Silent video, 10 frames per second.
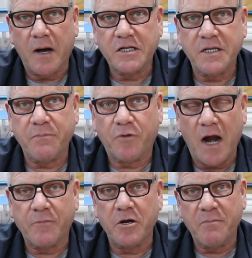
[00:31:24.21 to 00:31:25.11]
epoxy
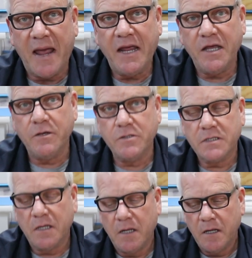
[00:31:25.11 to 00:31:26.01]
primer and paint used,